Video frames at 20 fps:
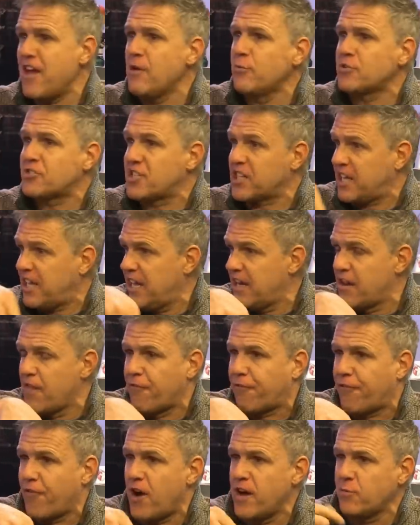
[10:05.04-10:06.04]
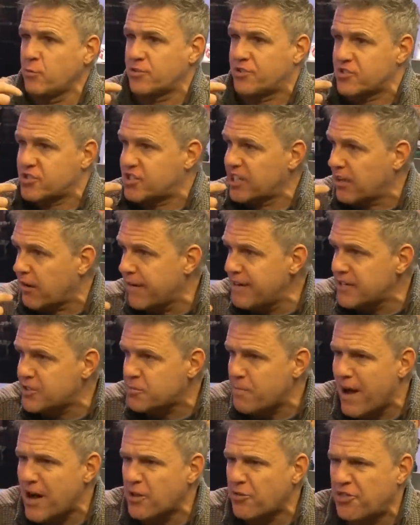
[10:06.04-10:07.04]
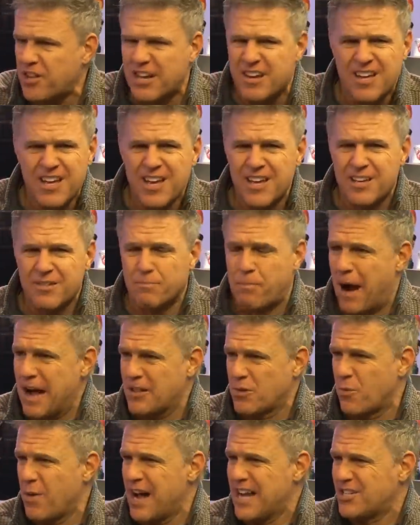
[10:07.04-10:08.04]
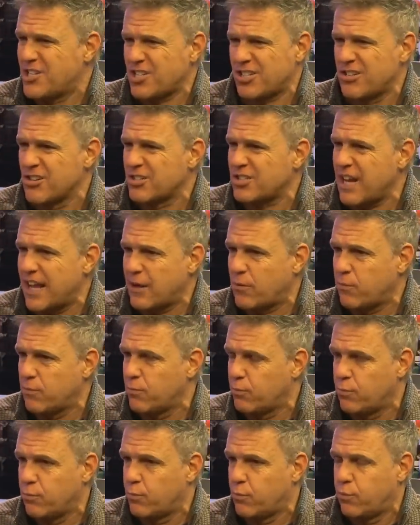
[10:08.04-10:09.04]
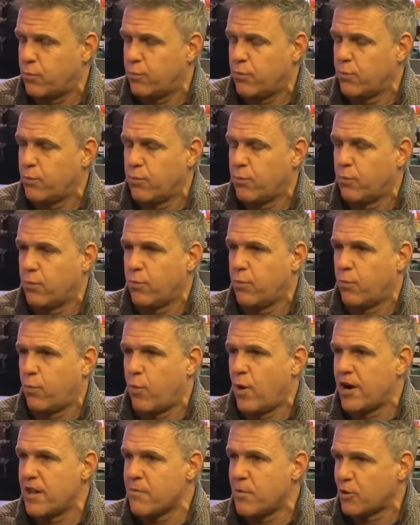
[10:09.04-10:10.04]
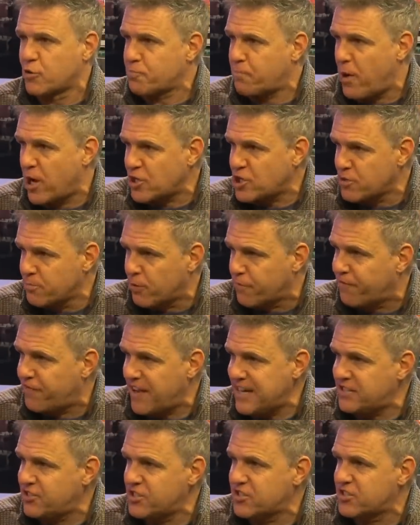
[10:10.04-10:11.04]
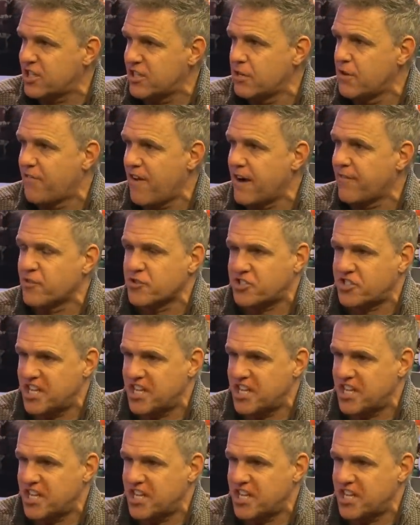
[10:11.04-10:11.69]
he was the kid in the front with the cigarette in his mouth that, by the way, just looks like one of the most punchable faces that you've ever